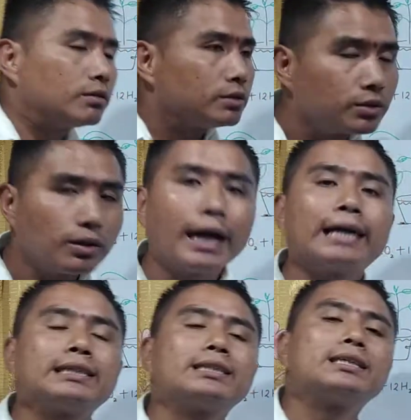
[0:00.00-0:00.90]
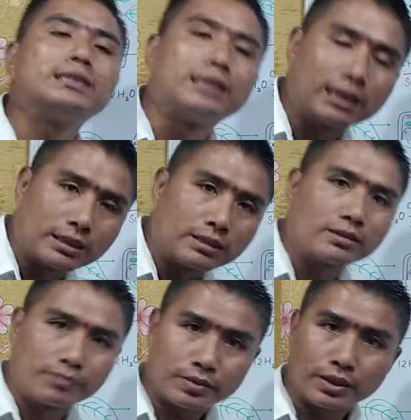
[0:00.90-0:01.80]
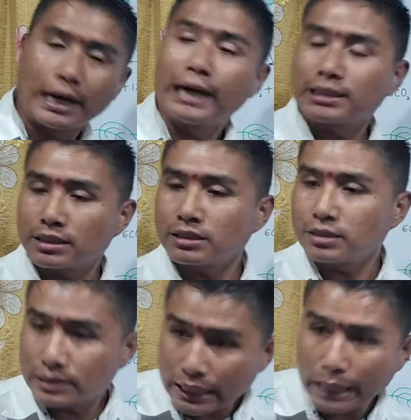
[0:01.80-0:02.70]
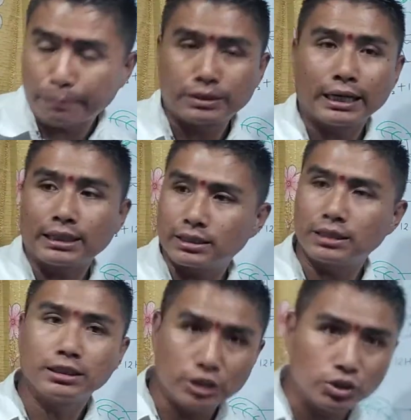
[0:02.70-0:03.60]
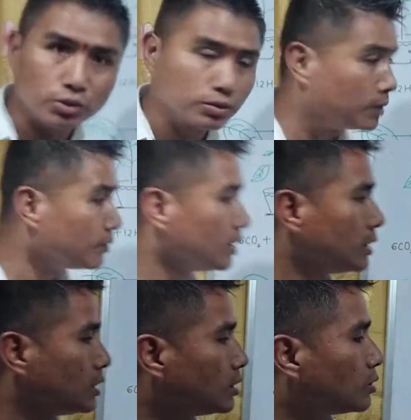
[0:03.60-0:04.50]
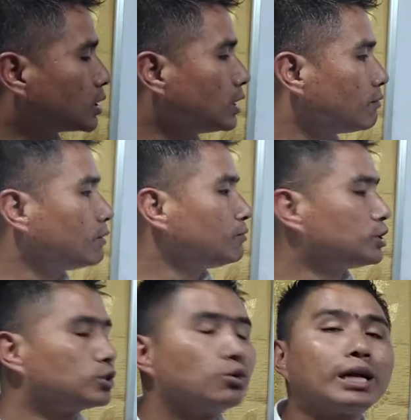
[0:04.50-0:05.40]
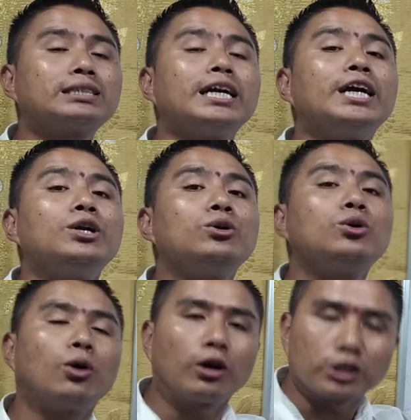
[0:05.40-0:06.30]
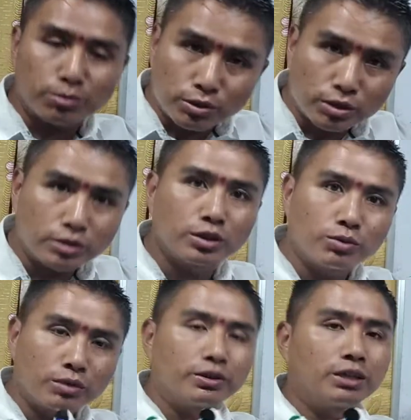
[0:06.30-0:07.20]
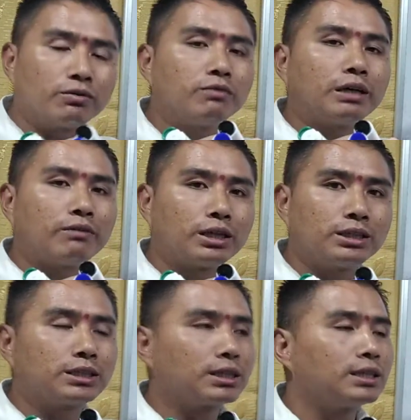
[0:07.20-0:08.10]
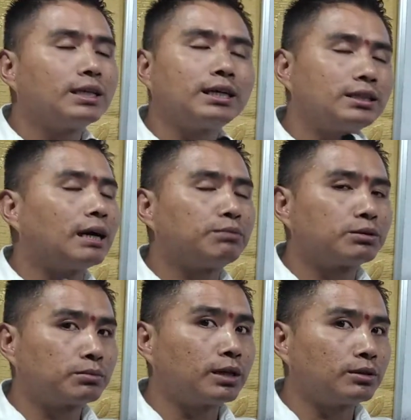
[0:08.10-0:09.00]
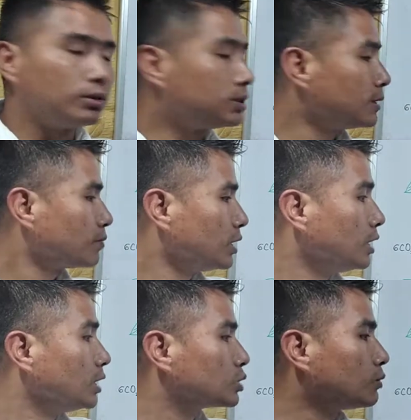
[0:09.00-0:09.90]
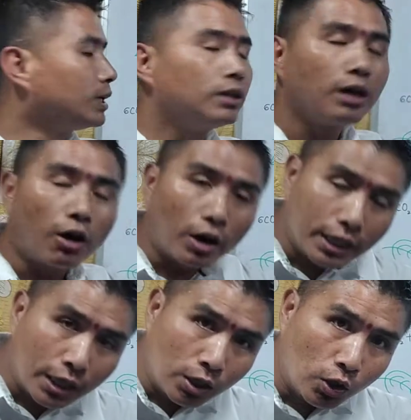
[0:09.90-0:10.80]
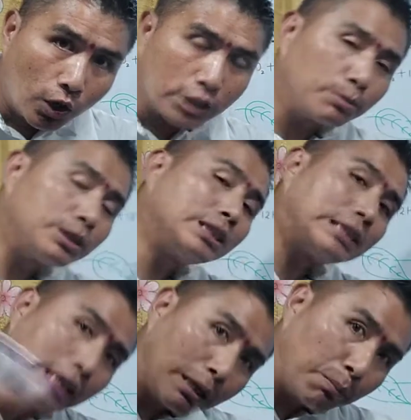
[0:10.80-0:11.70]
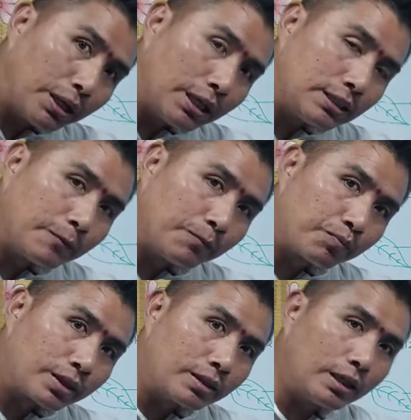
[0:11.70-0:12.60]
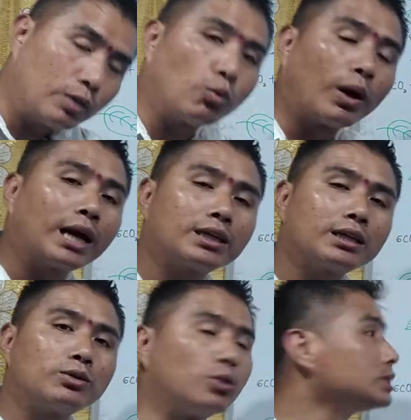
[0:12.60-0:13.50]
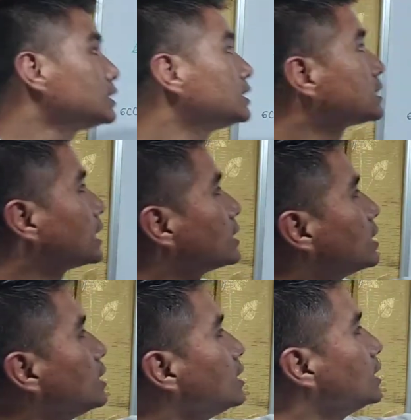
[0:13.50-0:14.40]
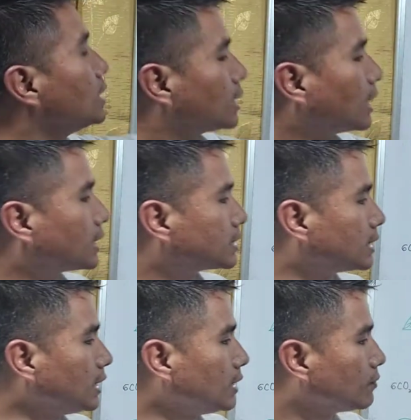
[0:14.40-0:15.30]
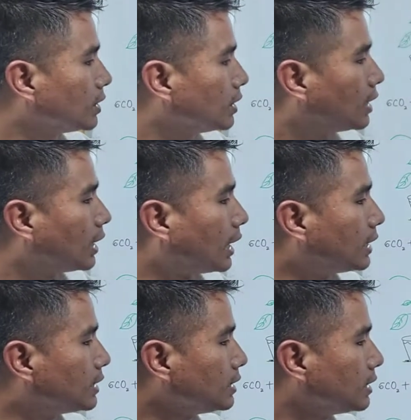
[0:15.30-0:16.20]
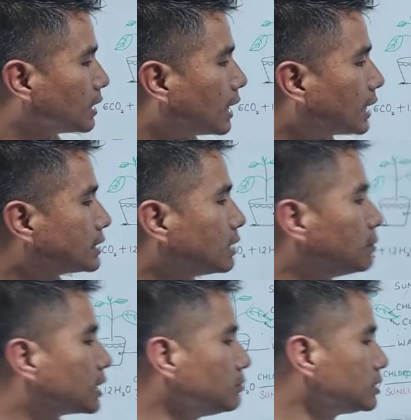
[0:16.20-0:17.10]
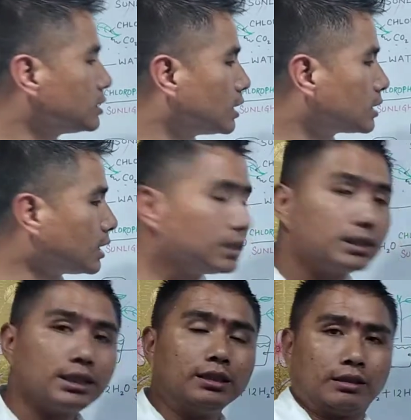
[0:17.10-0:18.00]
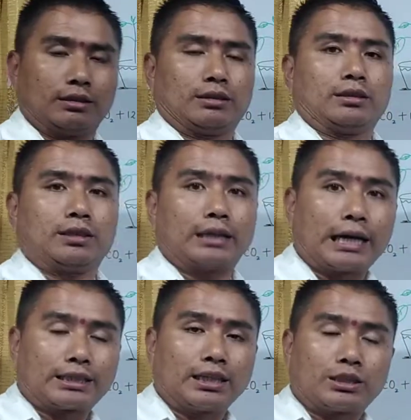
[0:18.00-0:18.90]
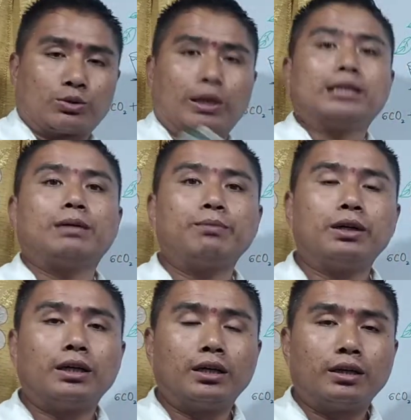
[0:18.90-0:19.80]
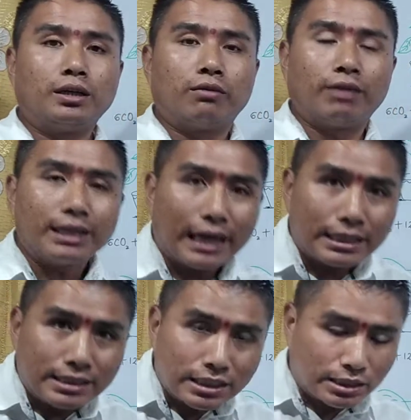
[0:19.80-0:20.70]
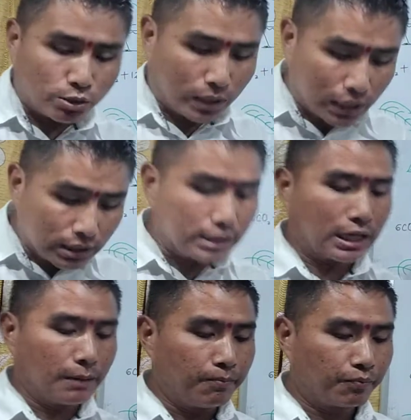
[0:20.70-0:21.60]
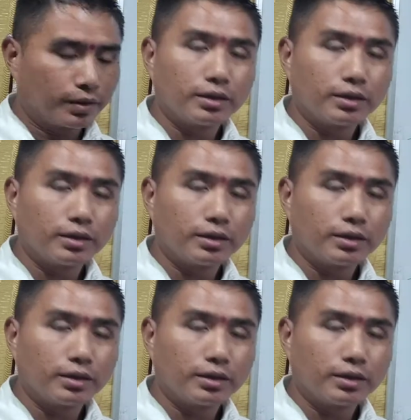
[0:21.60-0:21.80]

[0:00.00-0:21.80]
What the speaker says: adjacent cells, adjacent gaps, adjacent tissues. Okay, but which is known as endoosmosis. You know very well, we have already studied that in absorption by roots. So when on endoosmosis take place, then water goes inside the guard cell, and then guard cell becomes turgid. Guard cell swells up. When guard cell swells up,